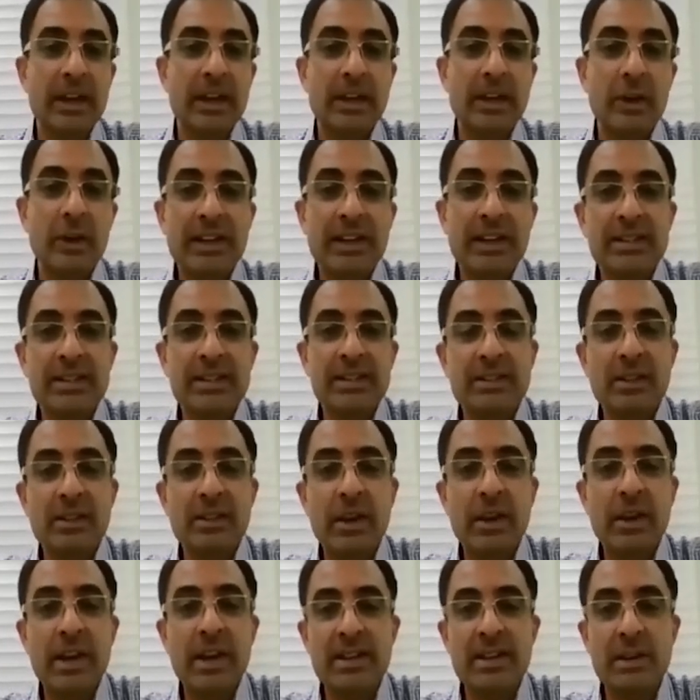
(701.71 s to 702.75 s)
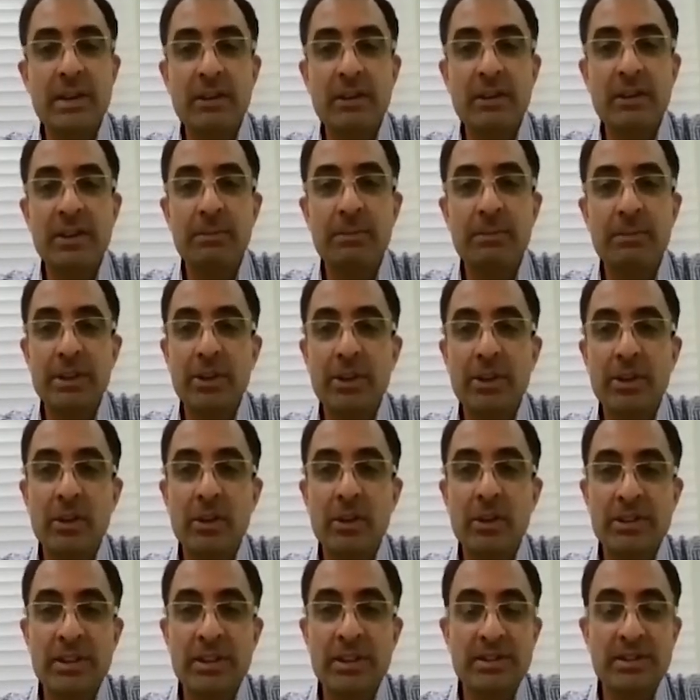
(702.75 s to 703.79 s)
Now let us look at some of the
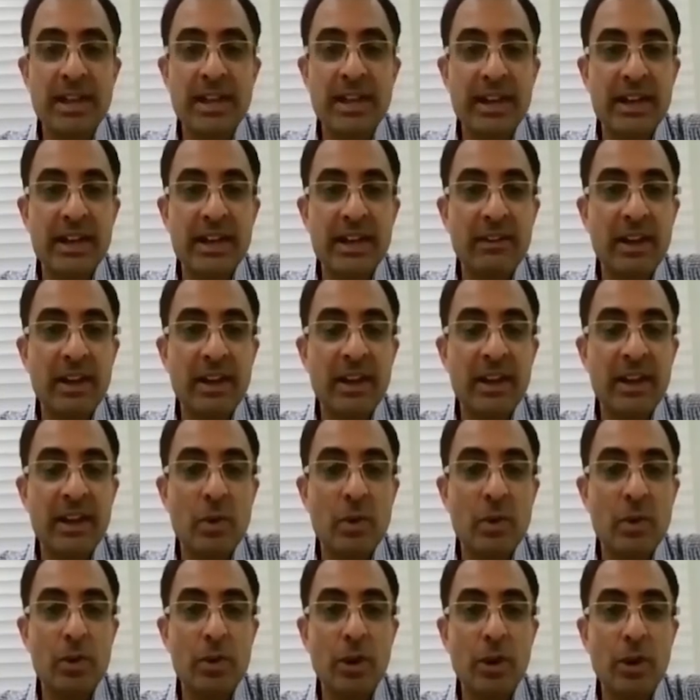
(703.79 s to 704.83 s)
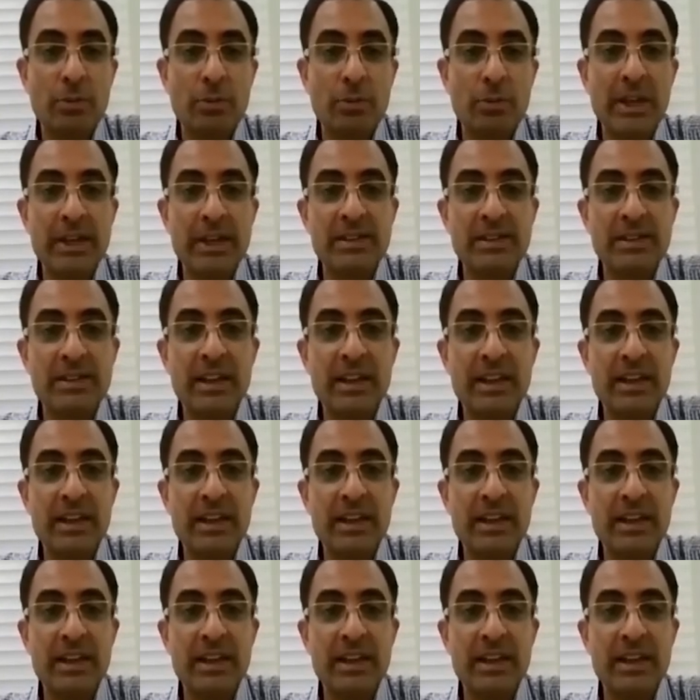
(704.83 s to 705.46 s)
pathologies that we would normally see.